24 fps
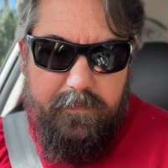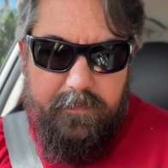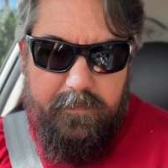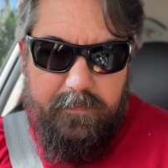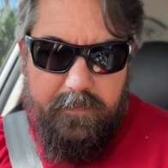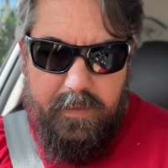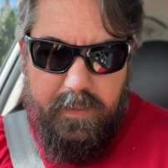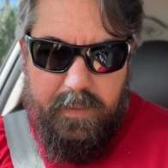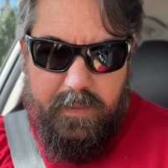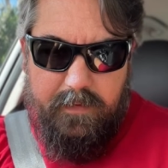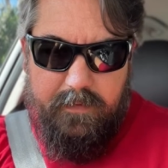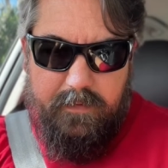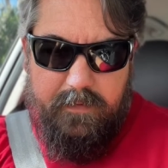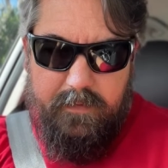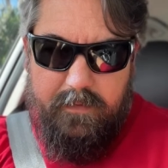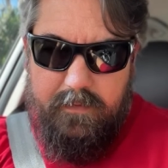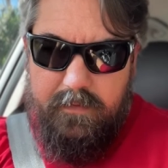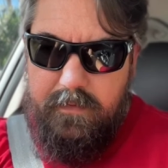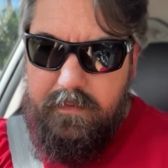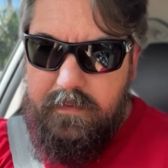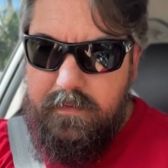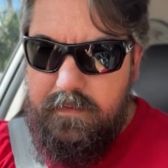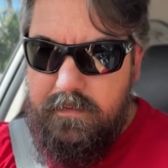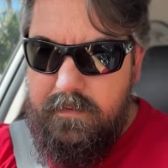okay, so
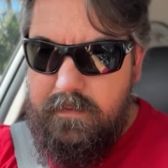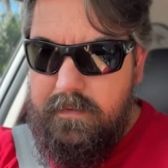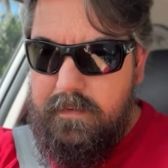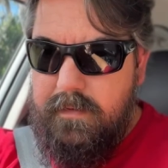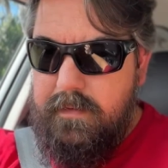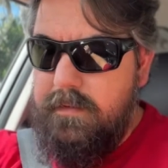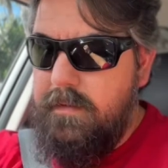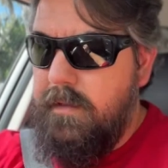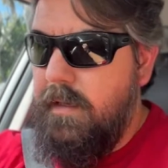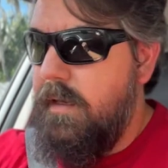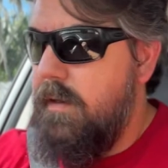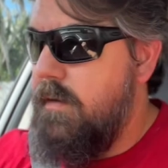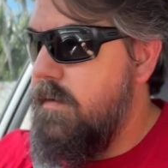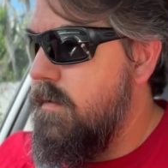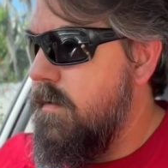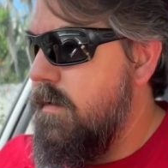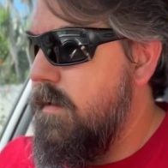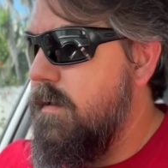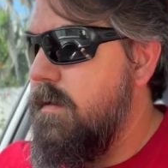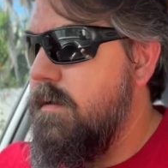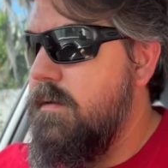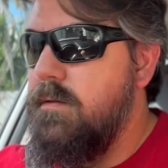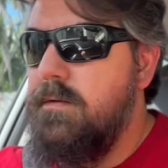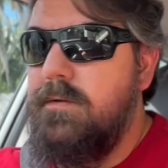let's get the aircon
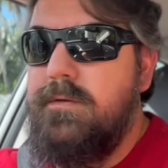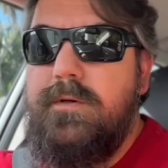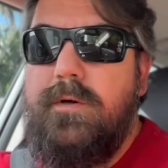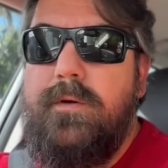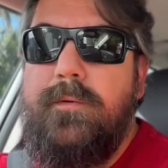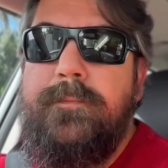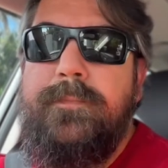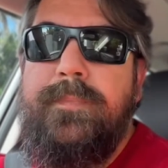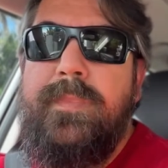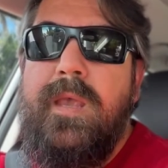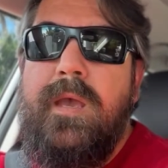under control.